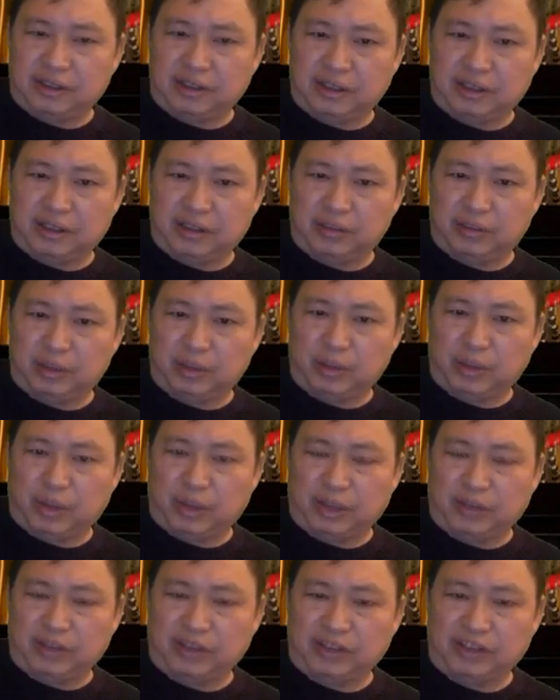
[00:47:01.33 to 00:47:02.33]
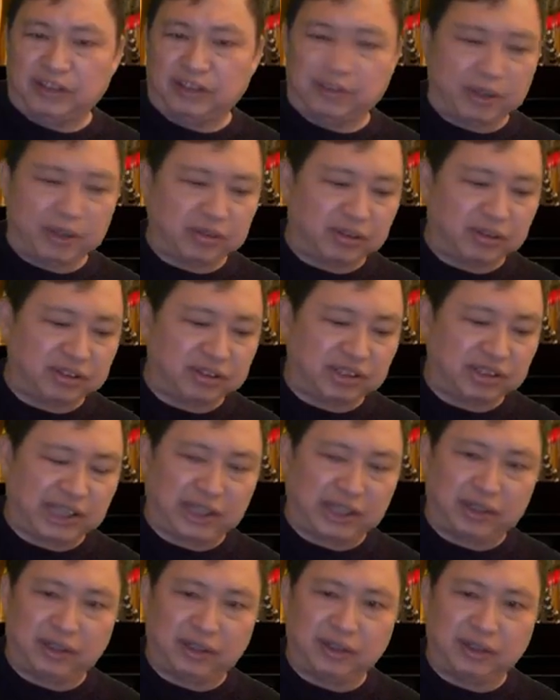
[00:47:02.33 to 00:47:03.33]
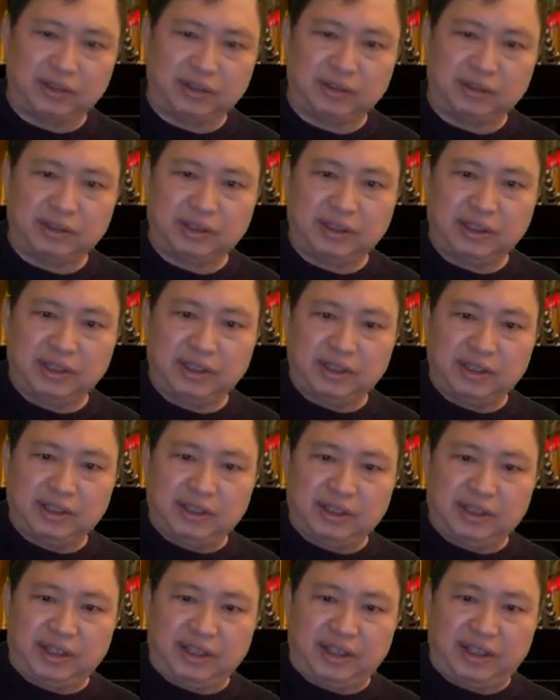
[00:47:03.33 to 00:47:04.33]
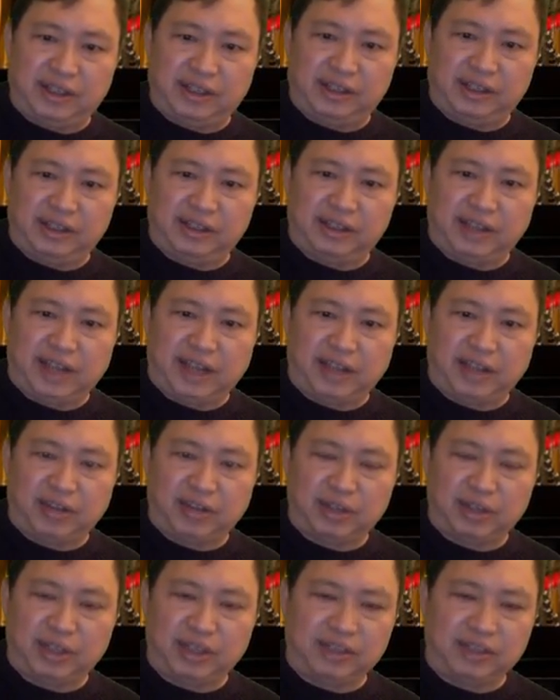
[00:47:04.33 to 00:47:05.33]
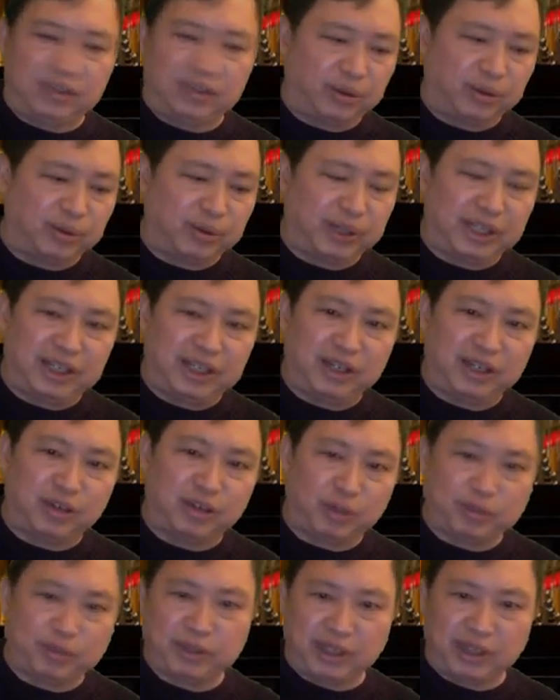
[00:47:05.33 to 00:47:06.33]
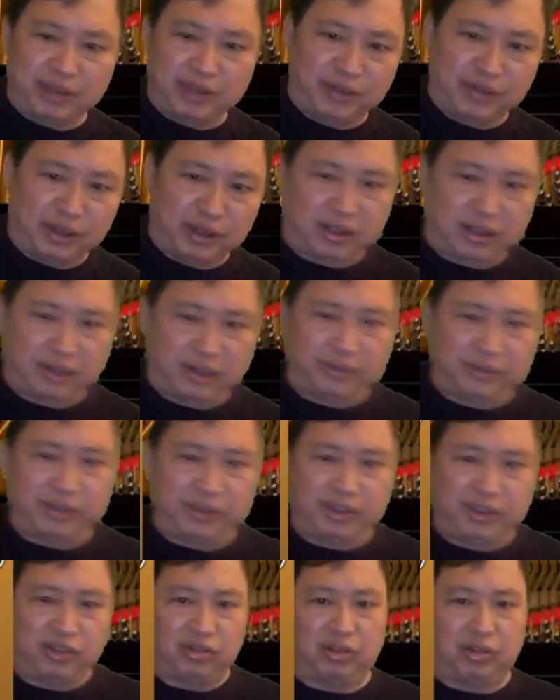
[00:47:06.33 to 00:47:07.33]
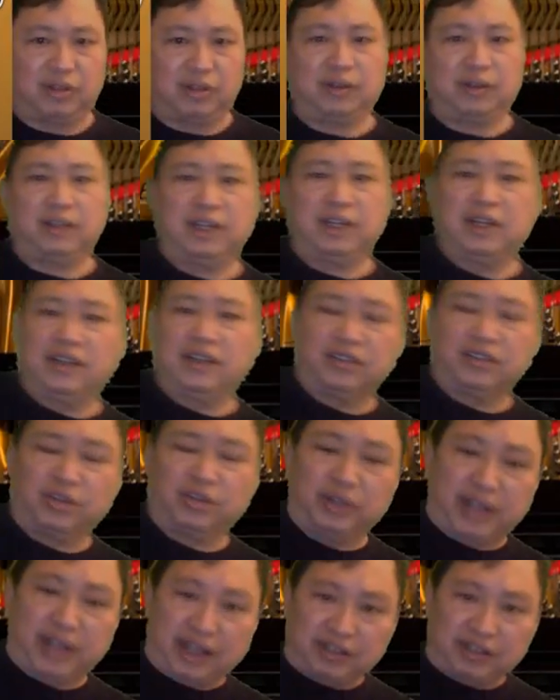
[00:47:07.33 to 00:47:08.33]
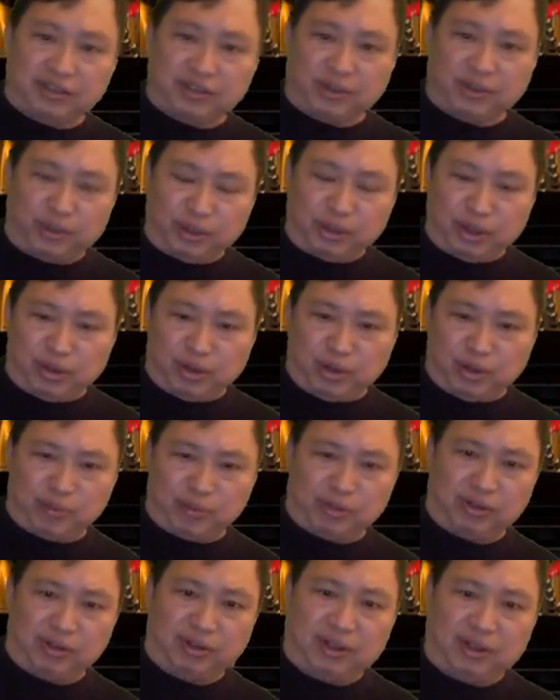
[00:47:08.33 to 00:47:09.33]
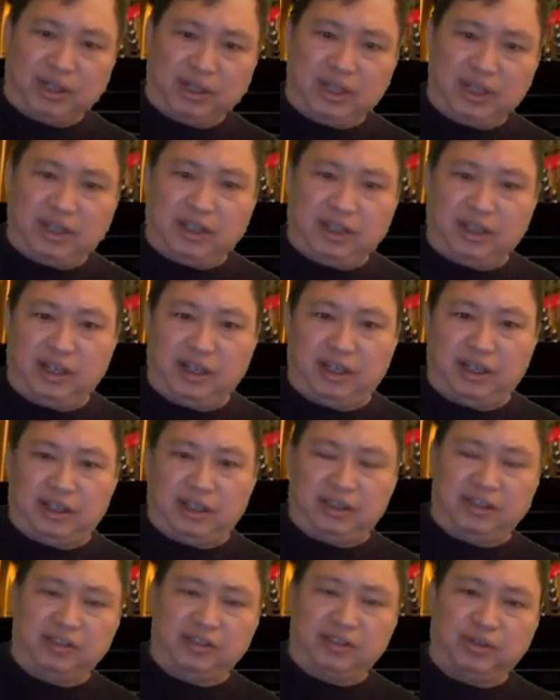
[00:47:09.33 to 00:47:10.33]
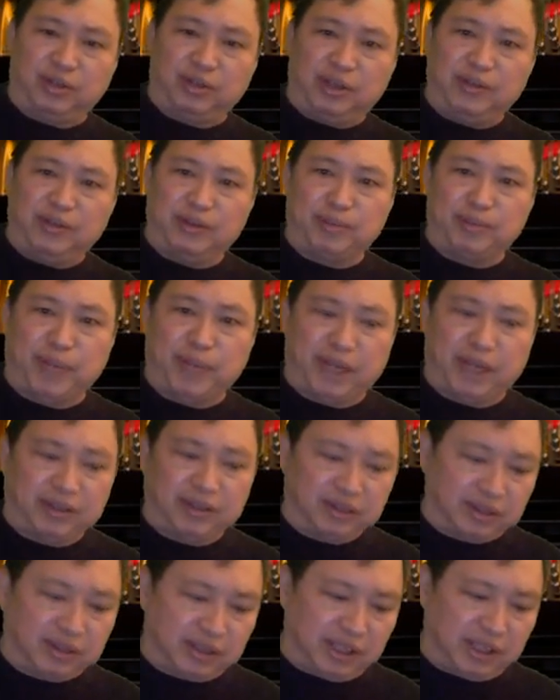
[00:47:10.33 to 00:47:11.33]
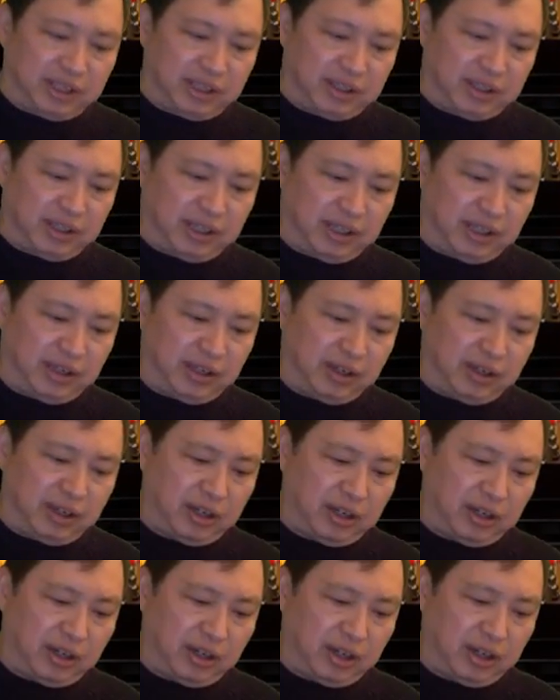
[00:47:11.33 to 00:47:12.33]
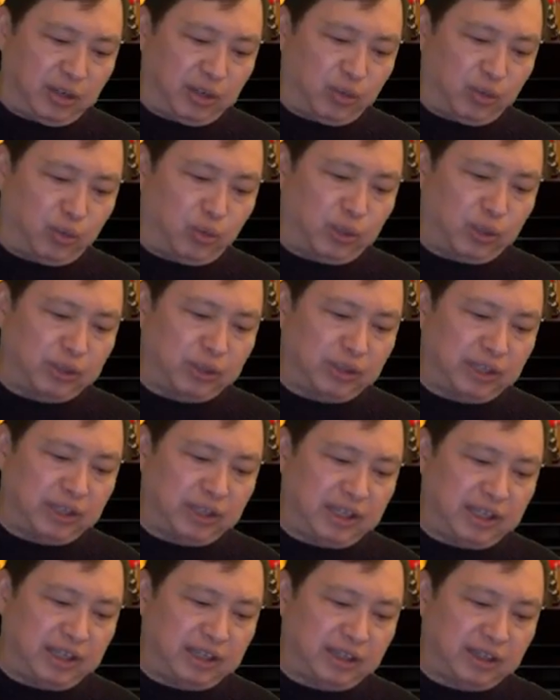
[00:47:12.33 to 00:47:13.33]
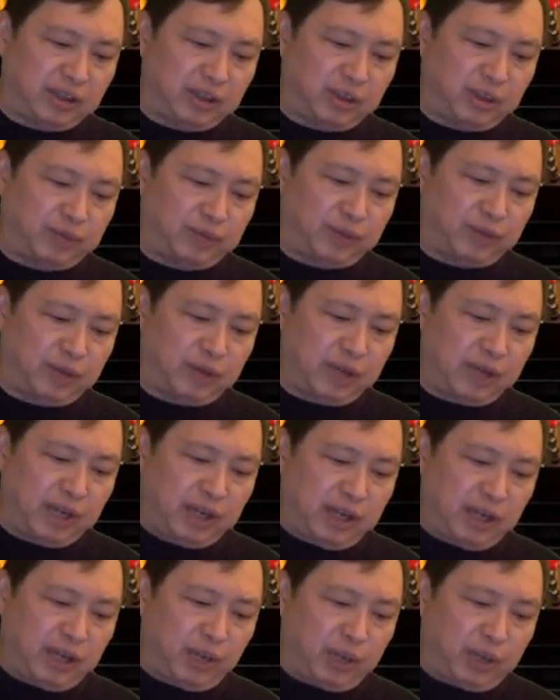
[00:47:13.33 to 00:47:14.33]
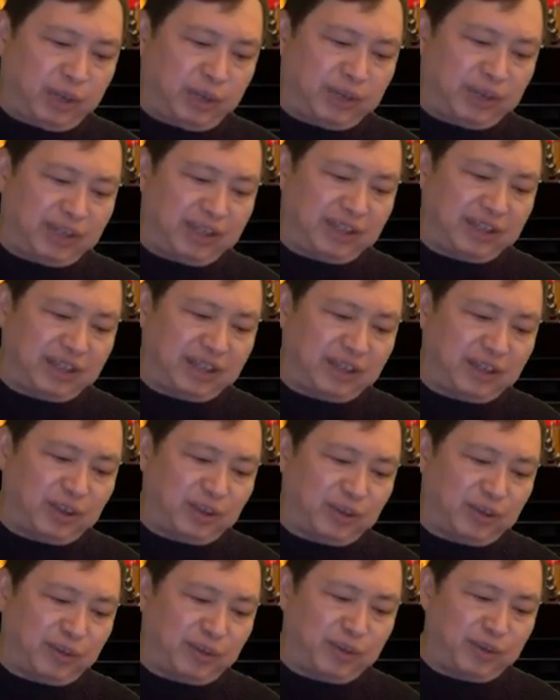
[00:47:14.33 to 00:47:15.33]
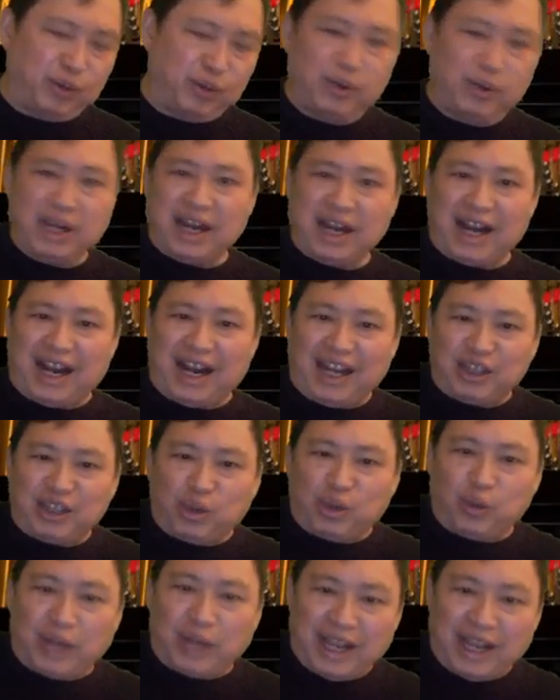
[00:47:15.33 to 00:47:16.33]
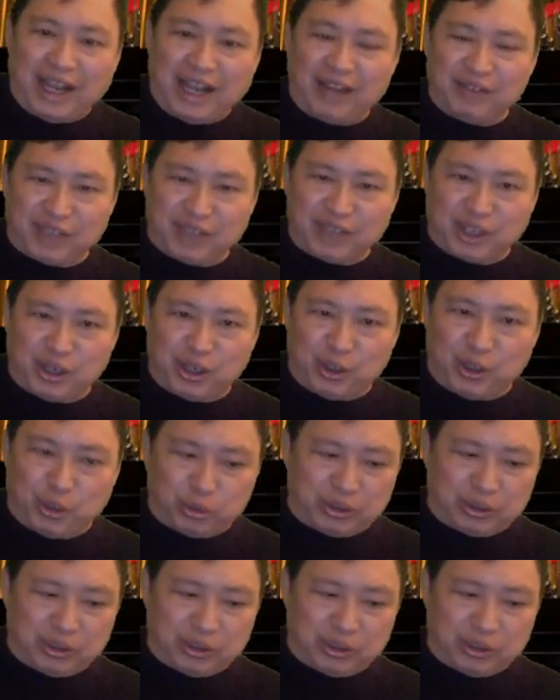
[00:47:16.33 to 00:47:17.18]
requires a special channel. And it actually is already encrypted even in a conversation. So it has its own encryption just to even pass a key. And what do they get the code from? What if they get that code from you? I don't have the code,